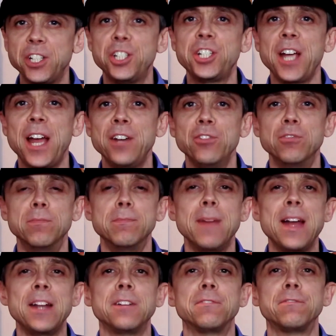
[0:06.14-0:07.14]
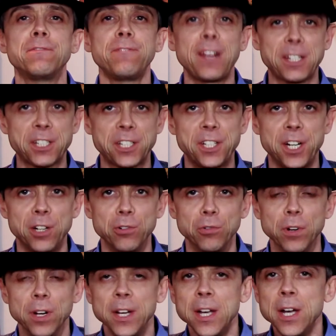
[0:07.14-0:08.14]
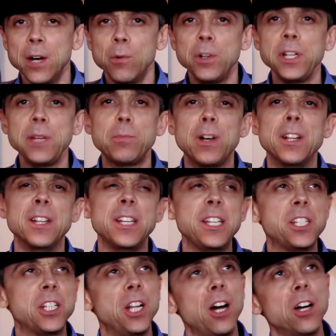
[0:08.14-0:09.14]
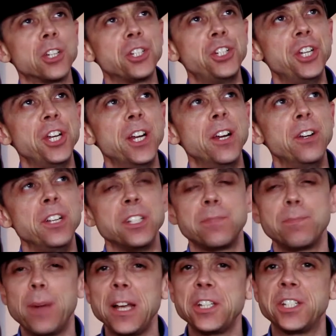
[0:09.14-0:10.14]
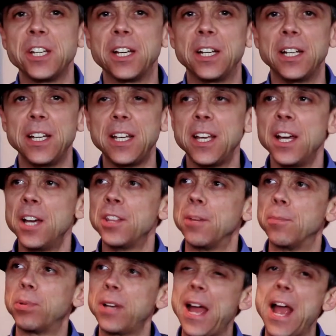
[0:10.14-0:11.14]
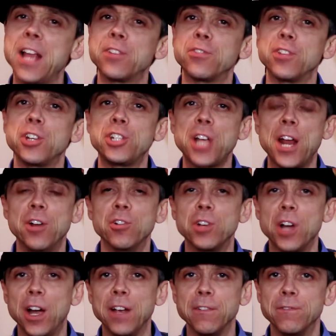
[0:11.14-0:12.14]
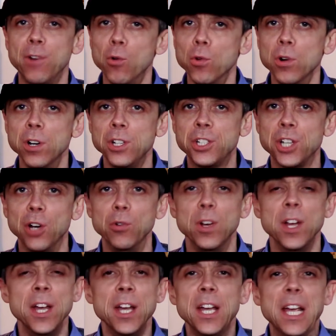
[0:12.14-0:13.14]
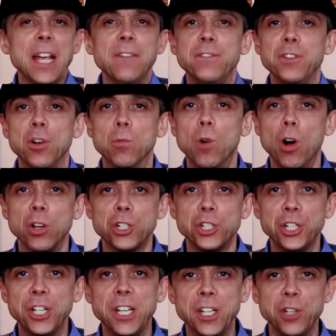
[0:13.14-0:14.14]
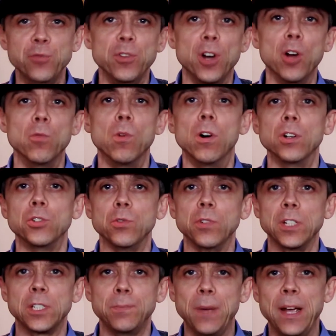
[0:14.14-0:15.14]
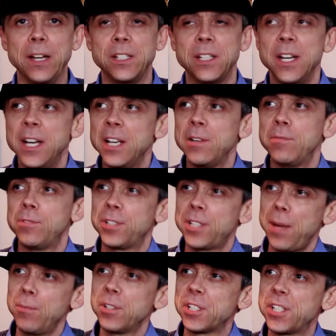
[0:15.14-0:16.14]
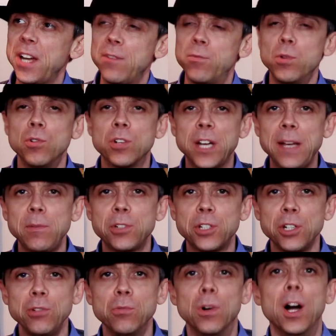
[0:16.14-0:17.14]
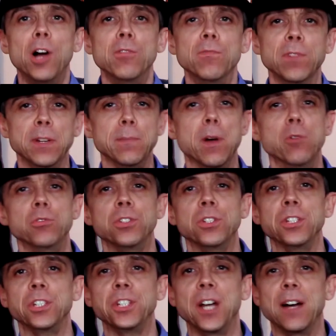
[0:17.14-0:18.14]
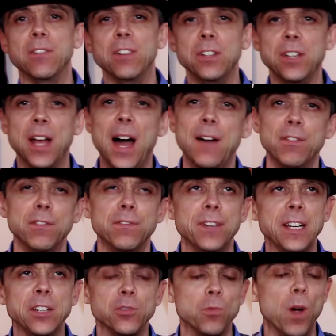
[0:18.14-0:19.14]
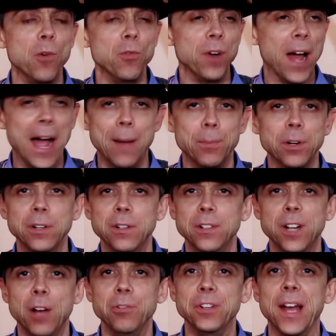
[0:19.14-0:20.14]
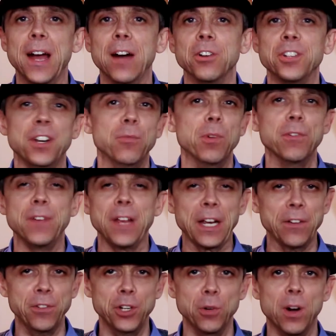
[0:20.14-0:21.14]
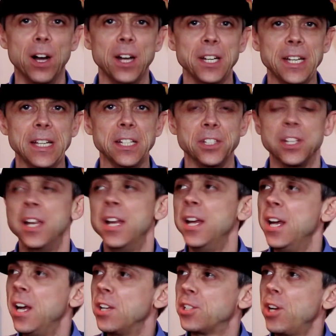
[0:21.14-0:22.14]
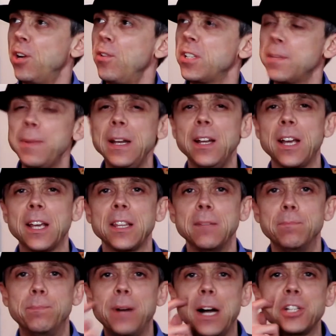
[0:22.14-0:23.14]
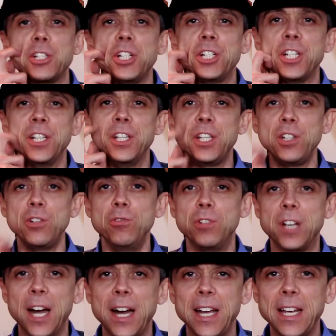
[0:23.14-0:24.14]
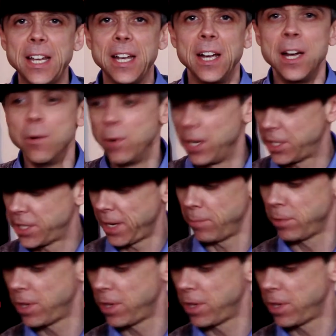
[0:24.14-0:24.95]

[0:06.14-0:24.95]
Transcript: channel manifesto. We did one of these last year and it's basically the plans for the channel going forward, so if you're watching it you know what to expect. Some of the stuff we'll keep to, well hopefully most of the stuff, and other things won't happen, no doubt, and we'll think of new ideas. So it's a bit like the budget in the UK, where some